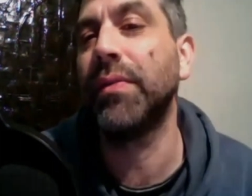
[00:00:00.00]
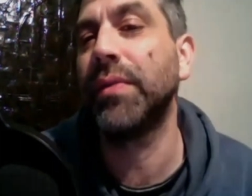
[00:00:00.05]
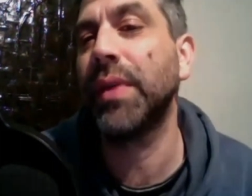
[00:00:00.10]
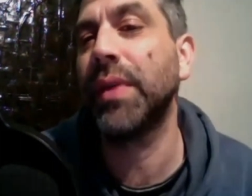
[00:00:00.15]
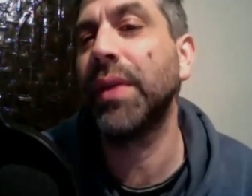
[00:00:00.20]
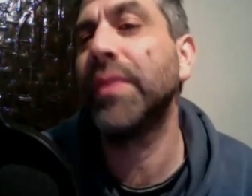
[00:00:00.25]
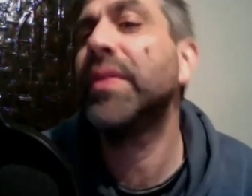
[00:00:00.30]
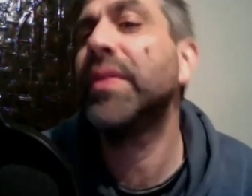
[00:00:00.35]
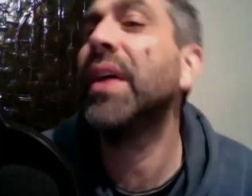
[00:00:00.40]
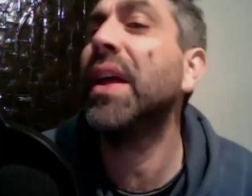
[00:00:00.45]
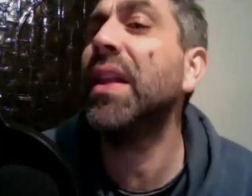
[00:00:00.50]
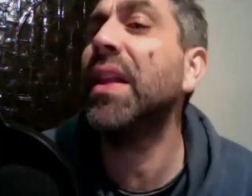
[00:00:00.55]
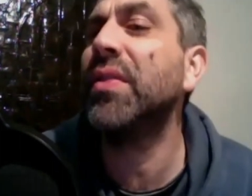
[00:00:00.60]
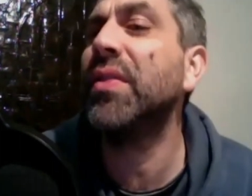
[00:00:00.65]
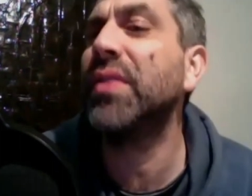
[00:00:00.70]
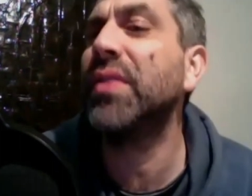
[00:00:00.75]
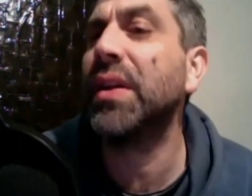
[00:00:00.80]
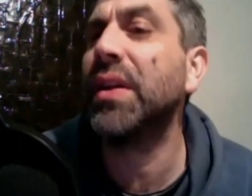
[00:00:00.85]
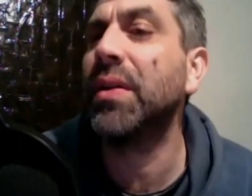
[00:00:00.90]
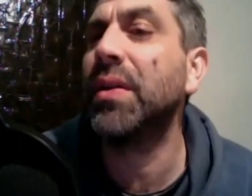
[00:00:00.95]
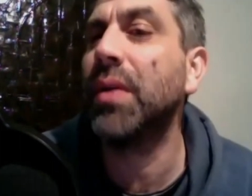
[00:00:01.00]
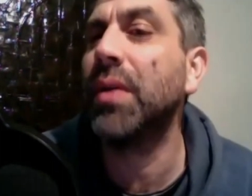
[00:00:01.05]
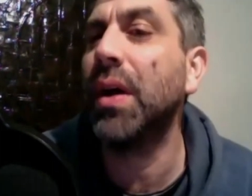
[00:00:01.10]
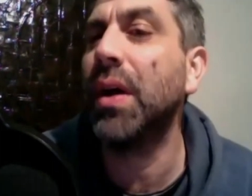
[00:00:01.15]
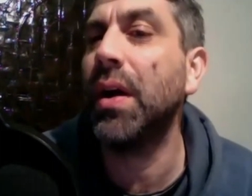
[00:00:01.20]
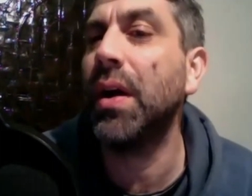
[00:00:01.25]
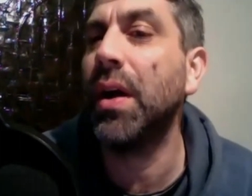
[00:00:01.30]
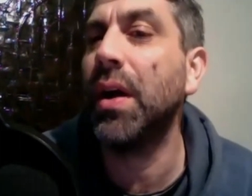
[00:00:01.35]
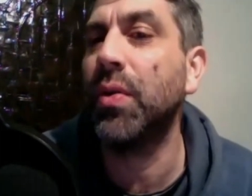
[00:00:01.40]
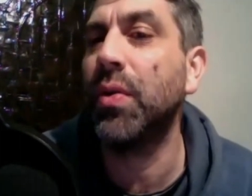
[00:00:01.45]
So, so it looks like
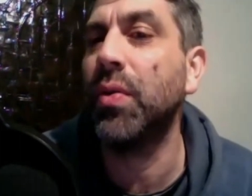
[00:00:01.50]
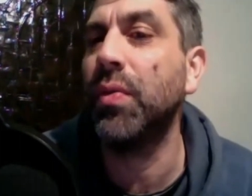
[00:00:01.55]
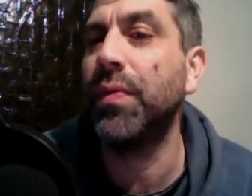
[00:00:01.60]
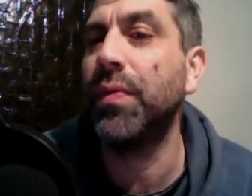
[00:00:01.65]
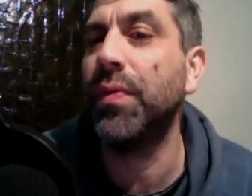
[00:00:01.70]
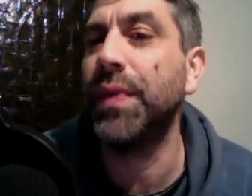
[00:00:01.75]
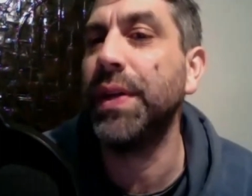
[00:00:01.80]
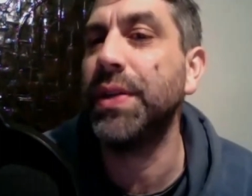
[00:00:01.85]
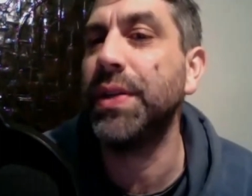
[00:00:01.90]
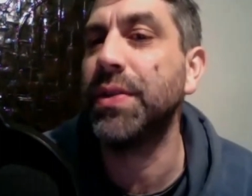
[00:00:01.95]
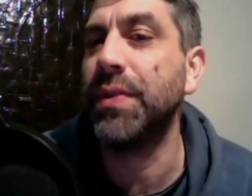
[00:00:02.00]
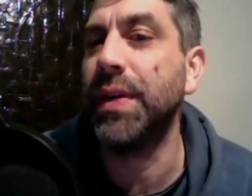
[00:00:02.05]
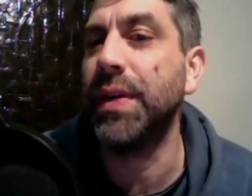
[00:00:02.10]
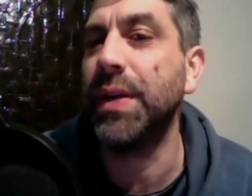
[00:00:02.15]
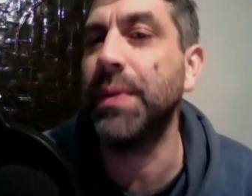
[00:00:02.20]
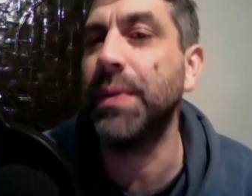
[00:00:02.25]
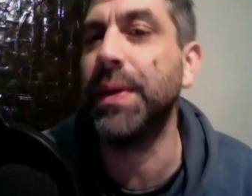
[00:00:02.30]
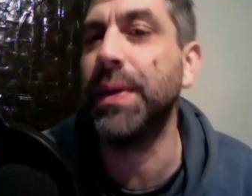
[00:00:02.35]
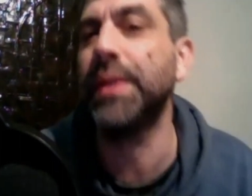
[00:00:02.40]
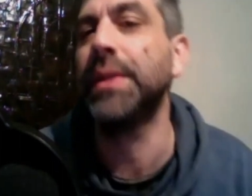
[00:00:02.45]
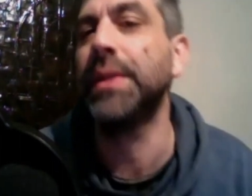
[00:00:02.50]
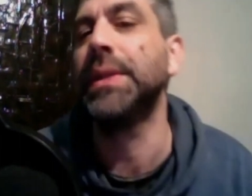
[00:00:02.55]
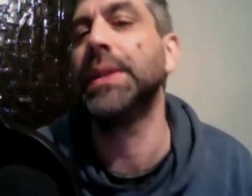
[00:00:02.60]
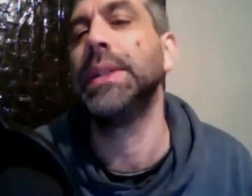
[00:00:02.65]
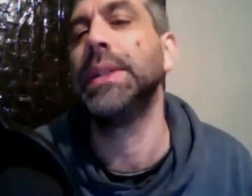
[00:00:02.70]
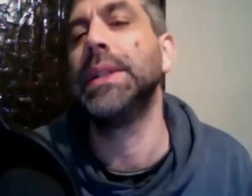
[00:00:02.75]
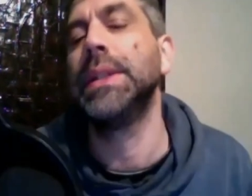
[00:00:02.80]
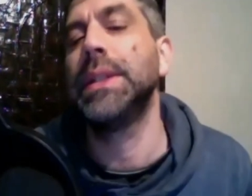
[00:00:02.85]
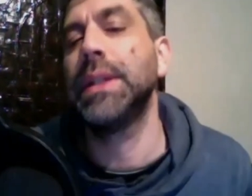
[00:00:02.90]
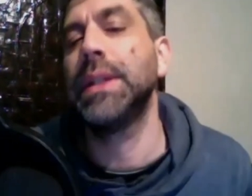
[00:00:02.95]
a, a cool feature anyway,
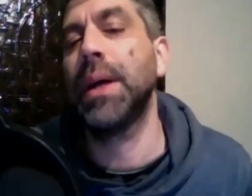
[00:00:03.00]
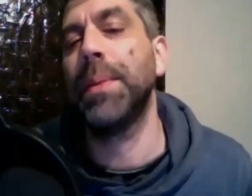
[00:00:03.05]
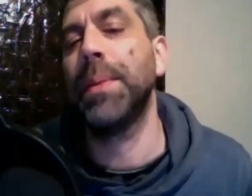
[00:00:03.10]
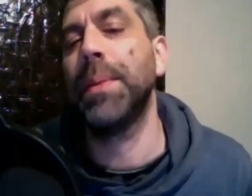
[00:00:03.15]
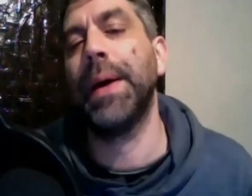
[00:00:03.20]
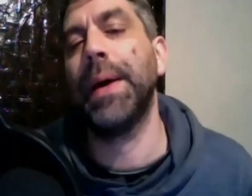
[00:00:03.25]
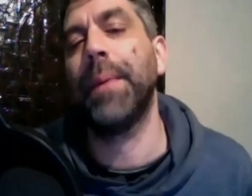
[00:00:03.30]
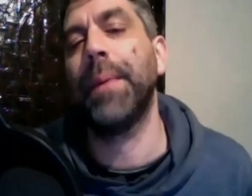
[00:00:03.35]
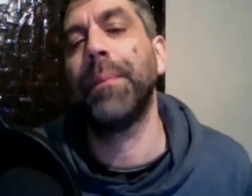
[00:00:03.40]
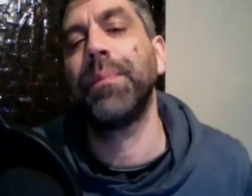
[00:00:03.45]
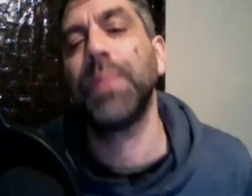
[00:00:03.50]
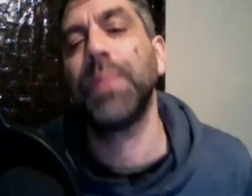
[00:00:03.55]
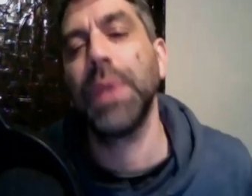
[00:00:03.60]
coming out.